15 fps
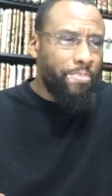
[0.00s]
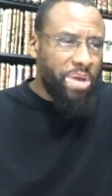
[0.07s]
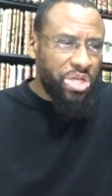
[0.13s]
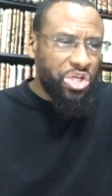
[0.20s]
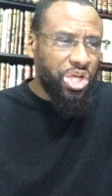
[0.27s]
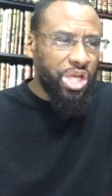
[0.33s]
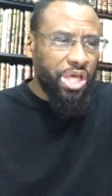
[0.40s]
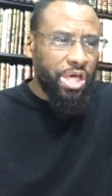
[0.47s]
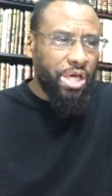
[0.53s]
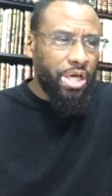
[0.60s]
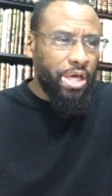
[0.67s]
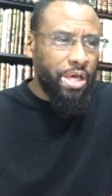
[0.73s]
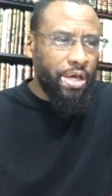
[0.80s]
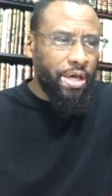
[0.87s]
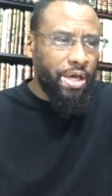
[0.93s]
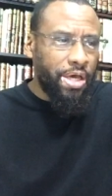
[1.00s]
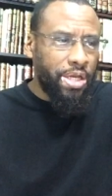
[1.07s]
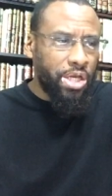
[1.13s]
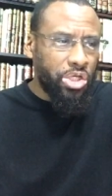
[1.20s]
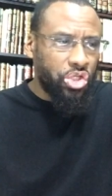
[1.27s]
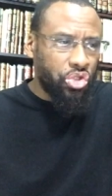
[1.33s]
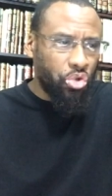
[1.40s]
mentioning
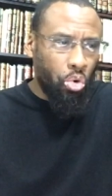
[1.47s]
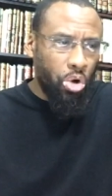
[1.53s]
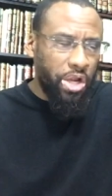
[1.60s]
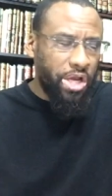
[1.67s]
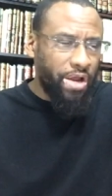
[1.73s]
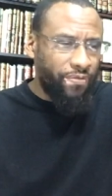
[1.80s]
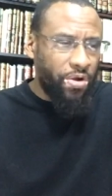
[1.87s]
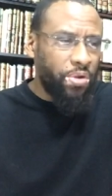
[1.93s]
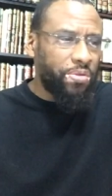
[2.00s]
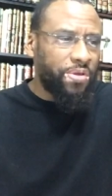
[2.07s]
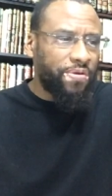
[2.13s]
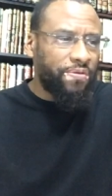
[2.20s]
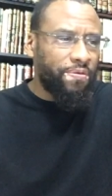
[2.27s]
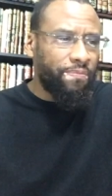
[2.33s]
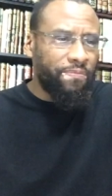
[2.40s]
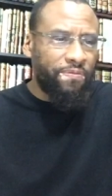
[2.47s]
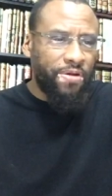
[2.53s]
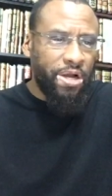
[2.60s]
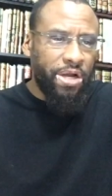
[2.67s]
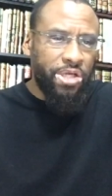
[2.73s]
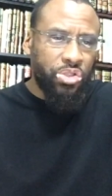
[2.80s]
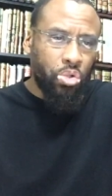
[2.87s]
a, a, a story, and I've heard this from
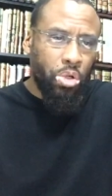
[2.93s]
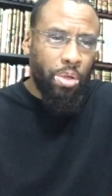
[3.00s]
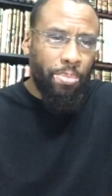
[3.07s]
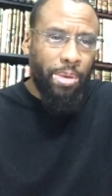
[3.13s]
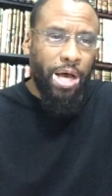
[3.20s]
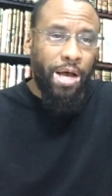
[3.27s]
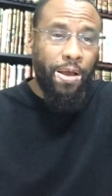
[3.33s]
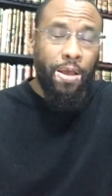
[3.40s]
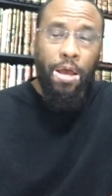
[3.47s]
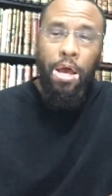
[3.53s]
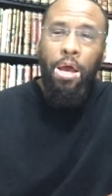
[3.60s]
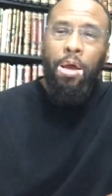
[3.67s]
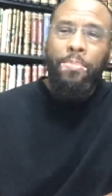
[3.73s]
various ulama,